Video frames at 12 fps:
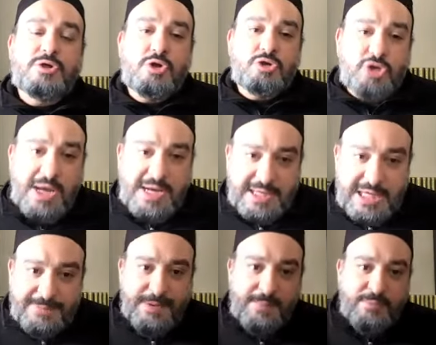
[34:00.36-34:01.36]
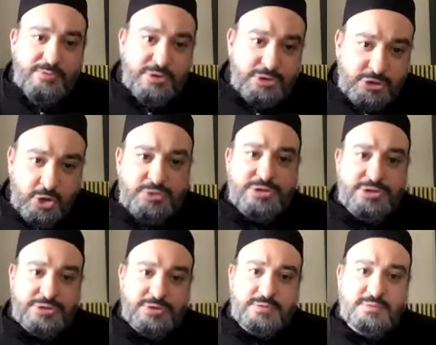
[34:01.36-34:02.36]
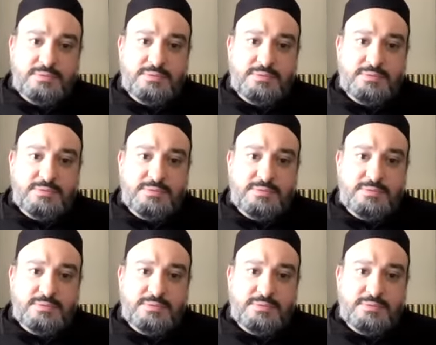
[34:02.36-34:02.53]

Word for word: trying to keep up with the Joneses,